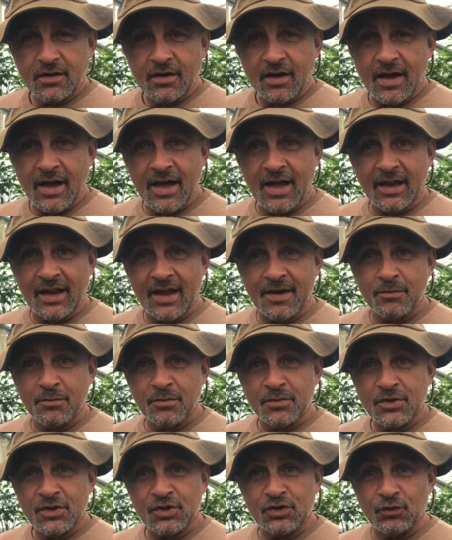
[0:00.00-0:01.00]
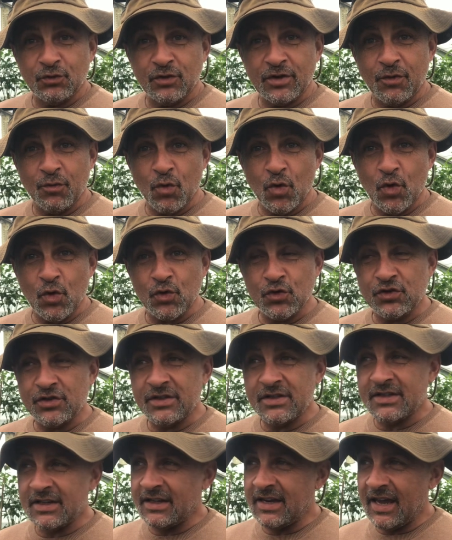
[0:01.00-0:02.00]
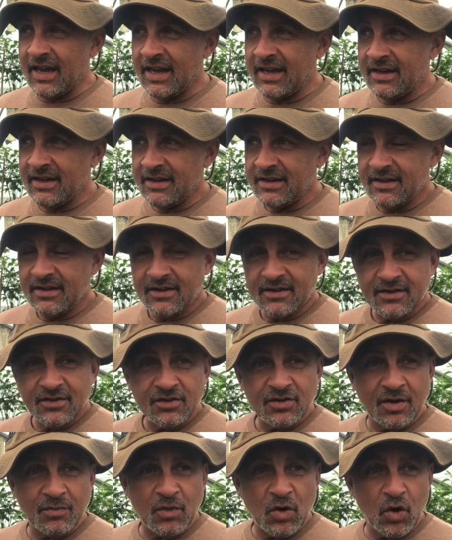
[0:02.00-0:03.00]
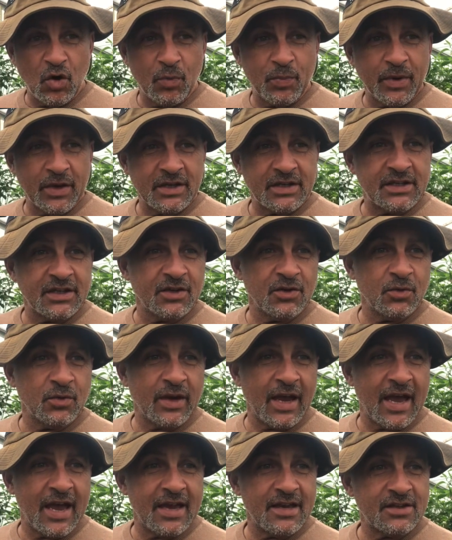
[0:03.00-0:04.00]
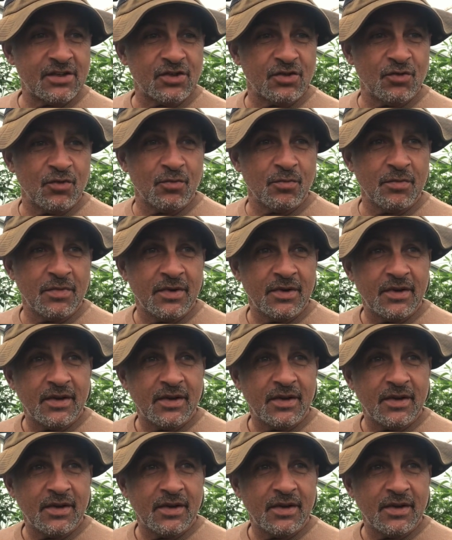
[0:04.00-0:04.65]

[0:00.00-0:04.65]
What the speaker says: our lamb Sunday roast today. So I'm hoping to get some